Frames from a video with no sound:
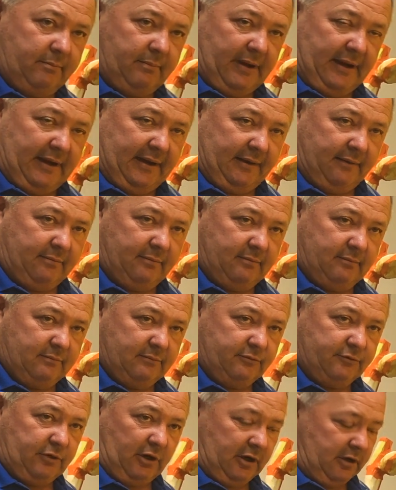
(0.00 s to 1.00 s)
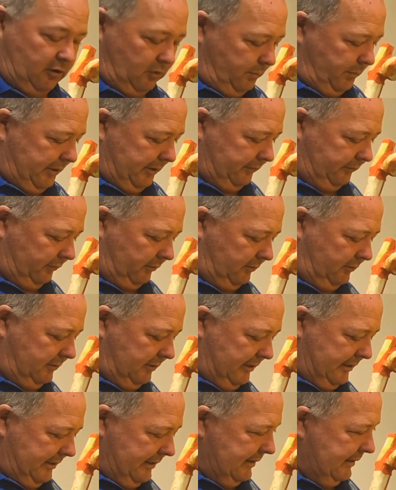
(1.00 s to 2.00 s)
my charcoal
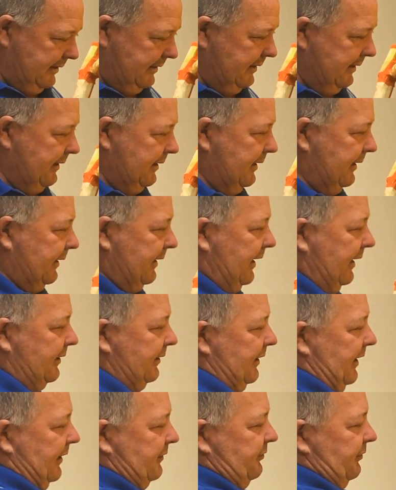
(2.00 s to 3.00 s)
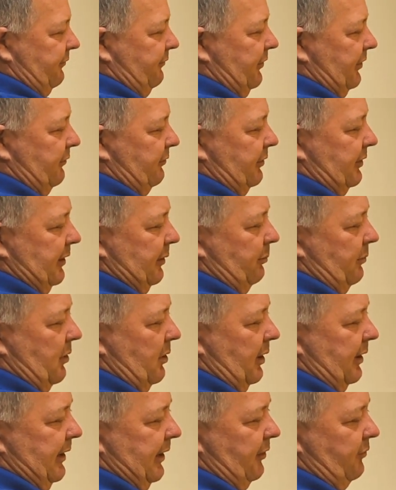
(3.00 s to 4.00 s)
pencil, and I can actually physically
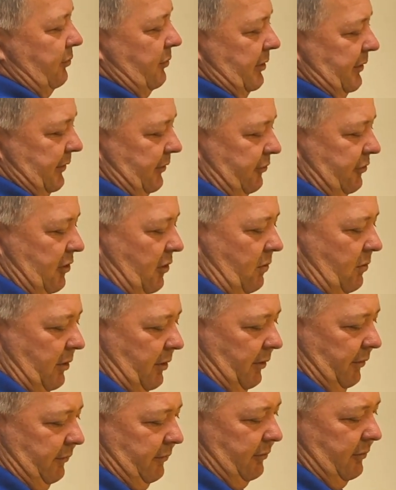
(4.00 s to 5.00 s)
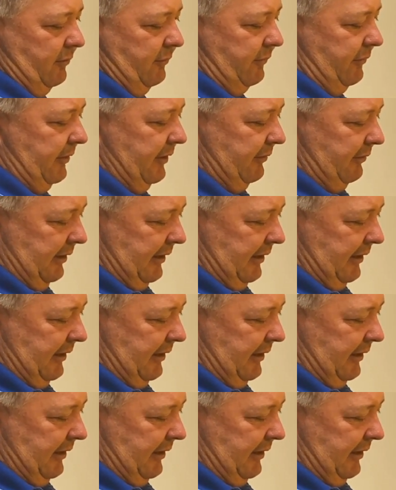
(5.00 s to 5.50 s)
mark each one of these corners for these